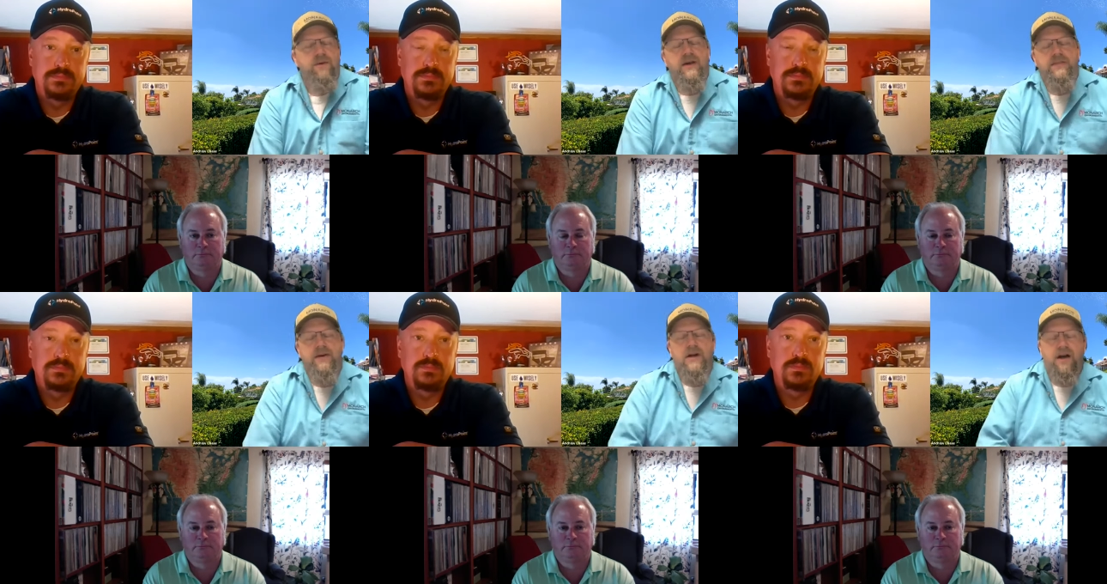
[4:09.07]

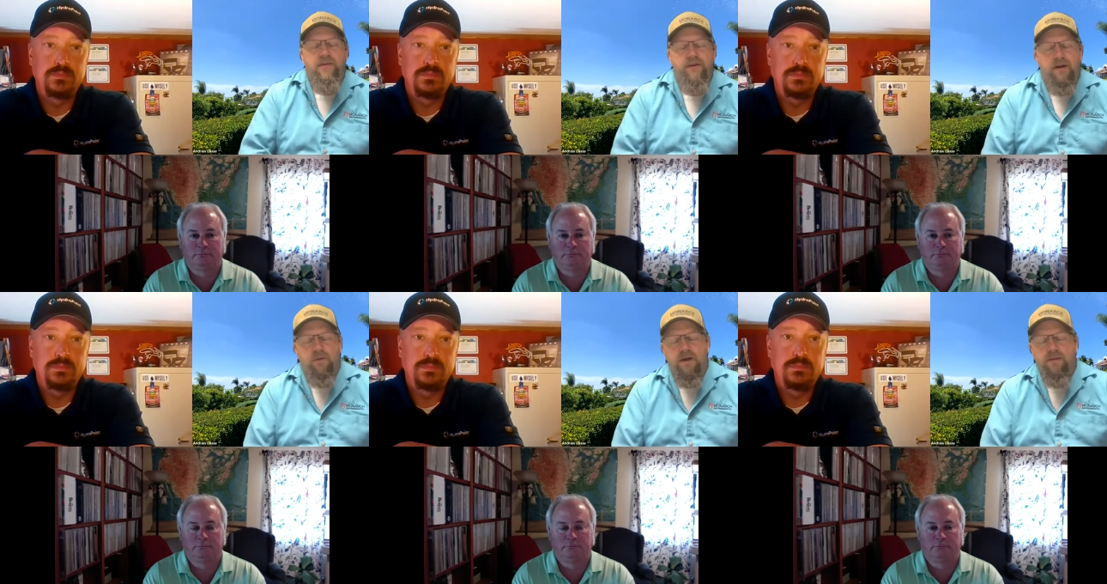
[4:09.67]
Speaker 1: cup of coffee to
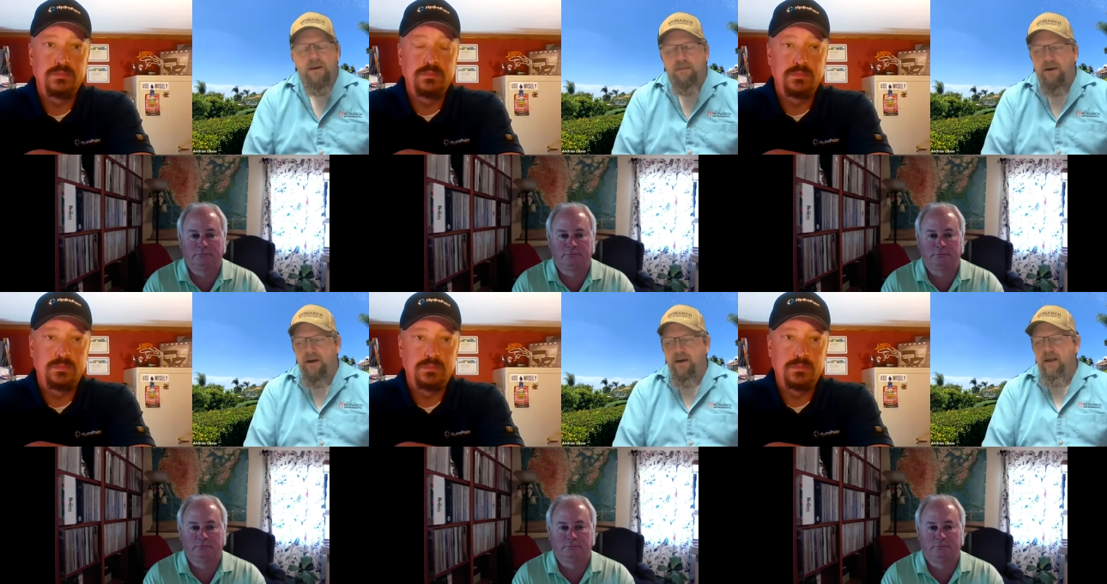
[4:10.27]
wake my brain,